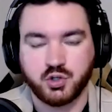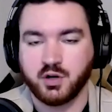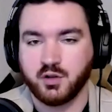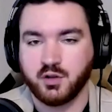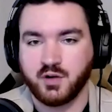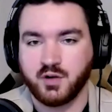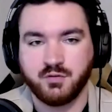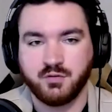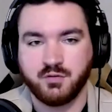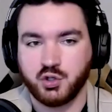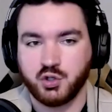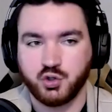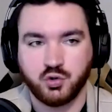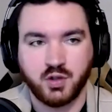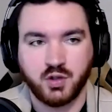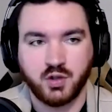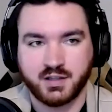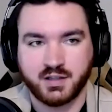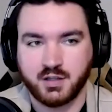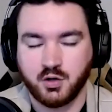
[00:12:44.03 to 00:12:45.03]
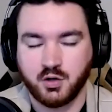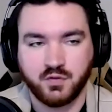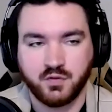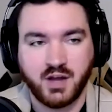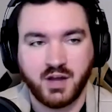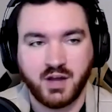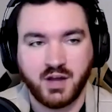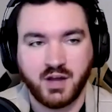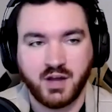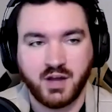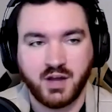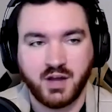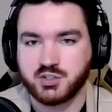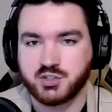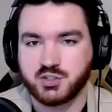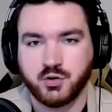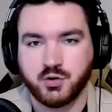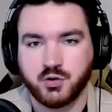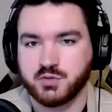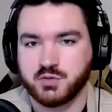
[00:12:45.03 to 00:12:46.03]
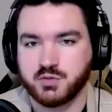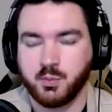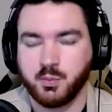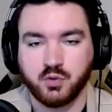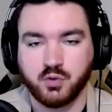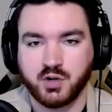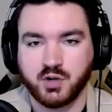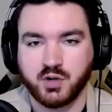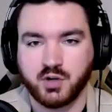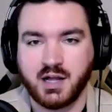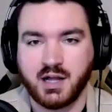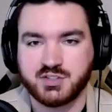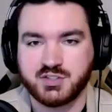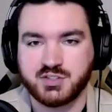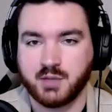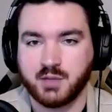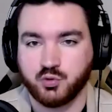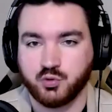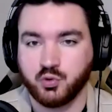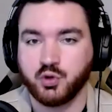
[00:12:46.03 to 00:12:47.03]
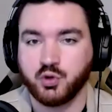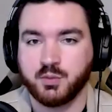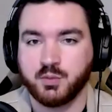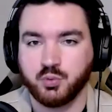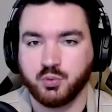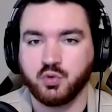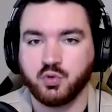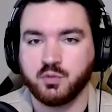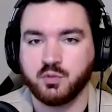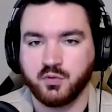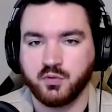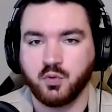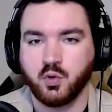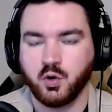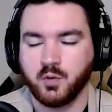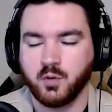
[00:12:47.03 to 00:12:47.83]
They're having to do like, you know, five, six years of a proof of concept to really prove before,